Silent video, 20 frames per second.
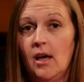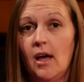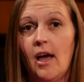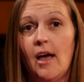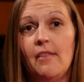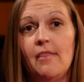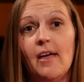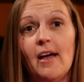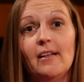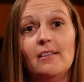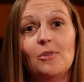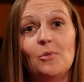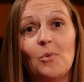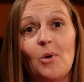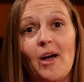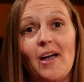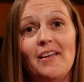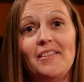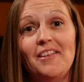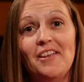And that's
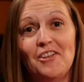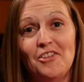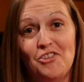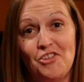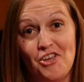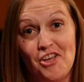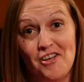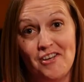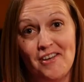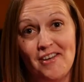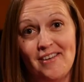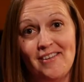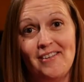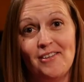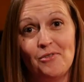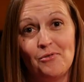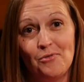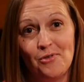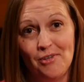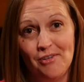why the agenda
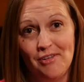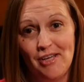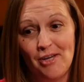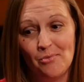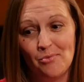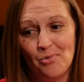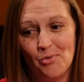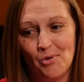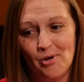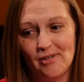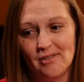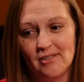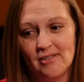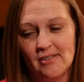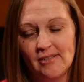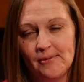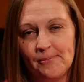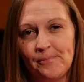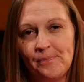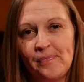is really important.